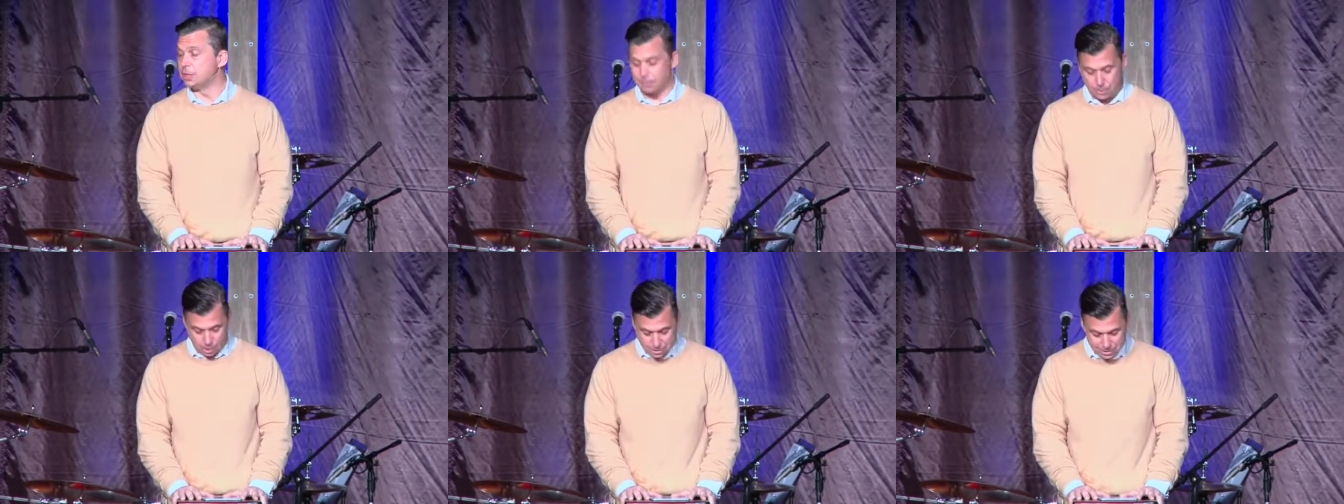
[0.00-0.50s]
And
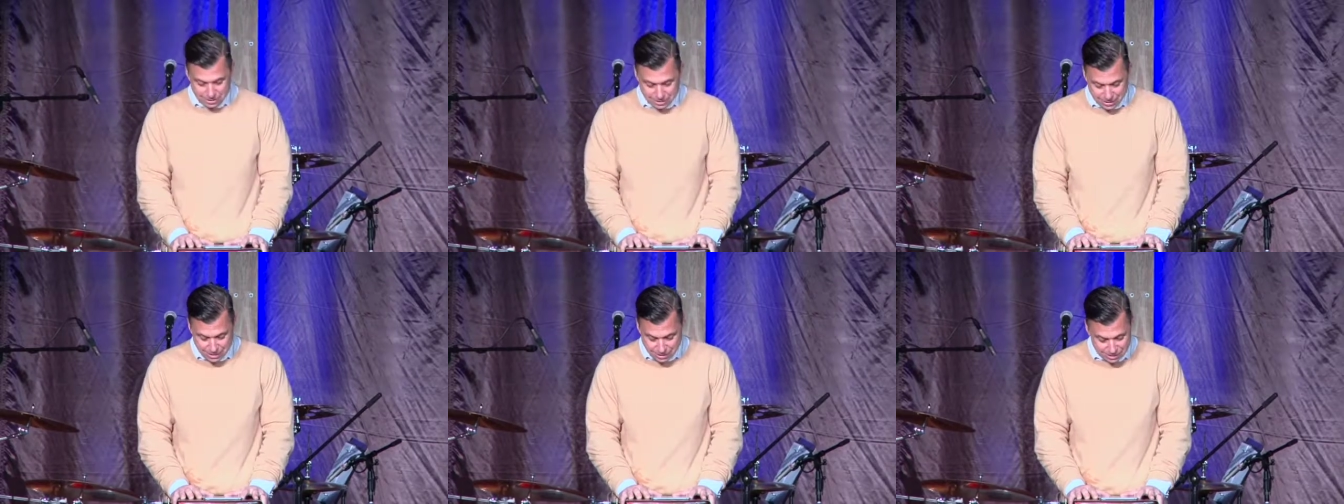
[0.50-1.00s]
Paul says
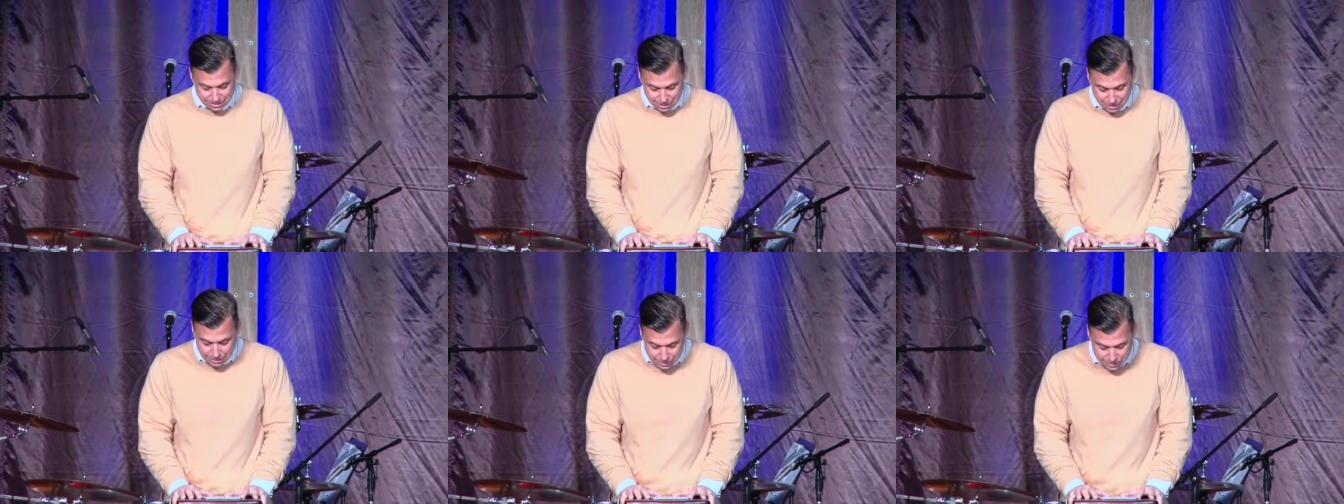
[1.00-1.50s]
it's a
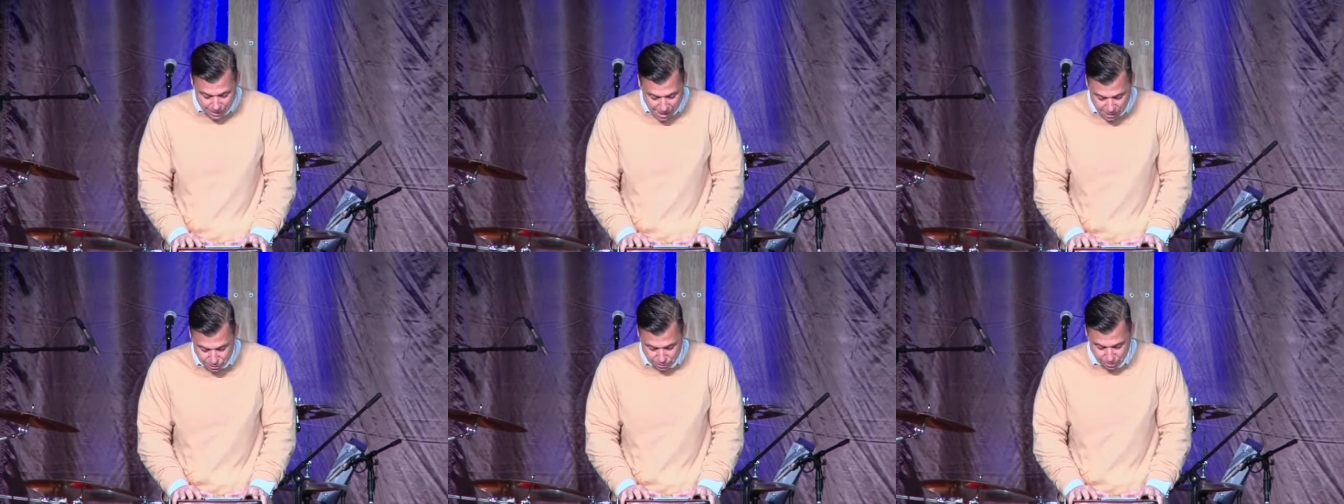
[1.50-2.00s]

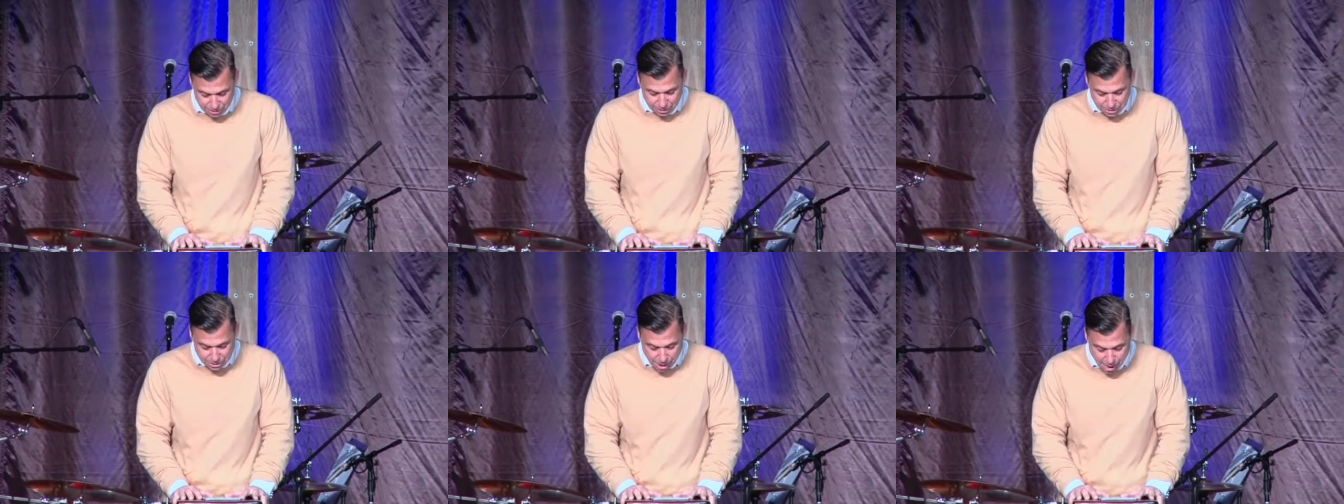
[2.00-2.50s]
disaster,
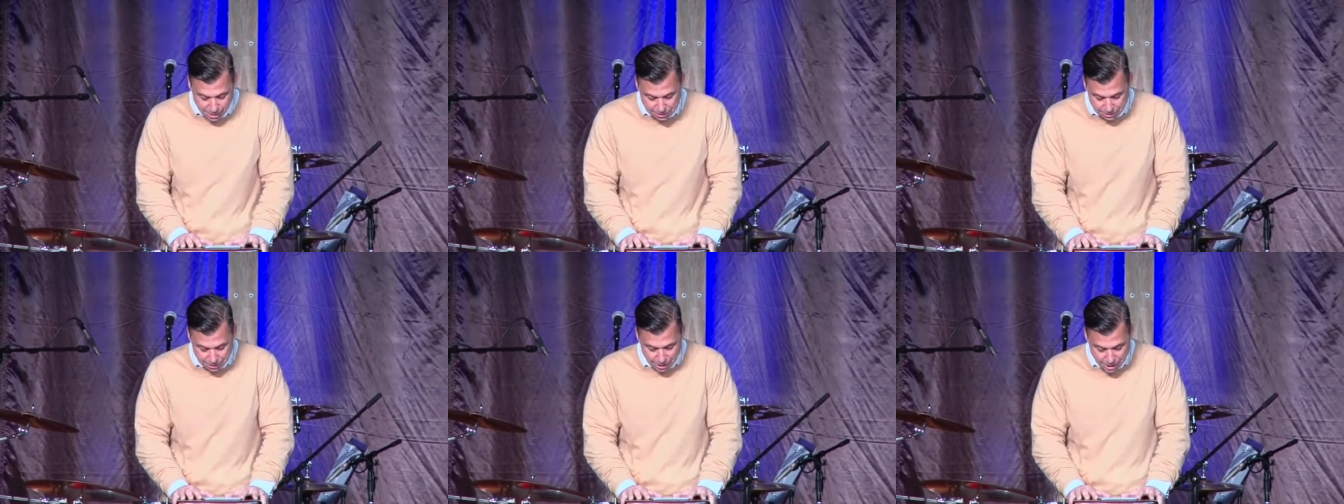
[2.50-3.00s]
it's toxic.